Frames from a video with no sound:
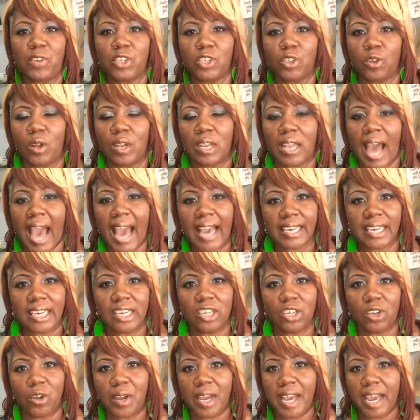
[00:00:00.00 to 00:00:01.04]
you're locking
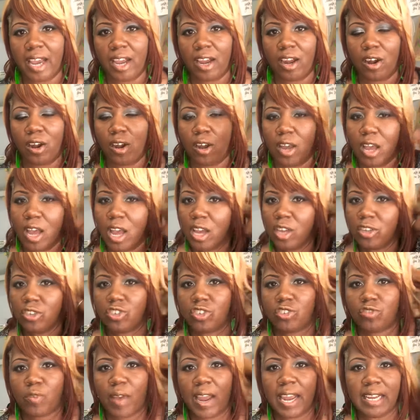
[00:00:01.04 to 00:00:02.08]
your hair,
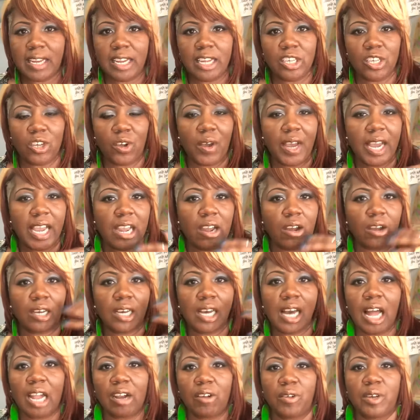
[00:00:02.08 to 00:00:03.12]
straightening your hair,
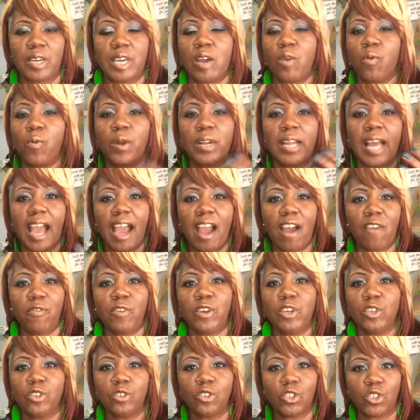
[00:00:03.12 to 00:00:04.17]
coloring it, whatever
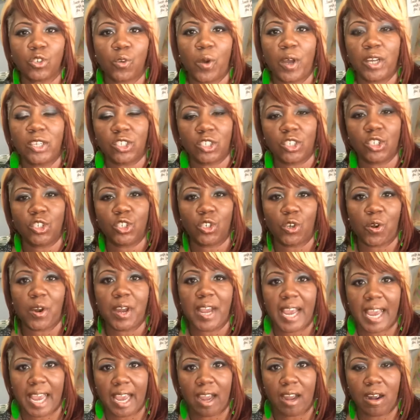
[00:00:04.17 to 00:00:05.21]
you're doing to your
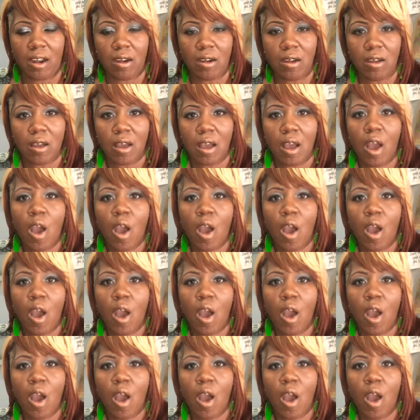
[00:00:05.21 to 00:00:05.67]
hair,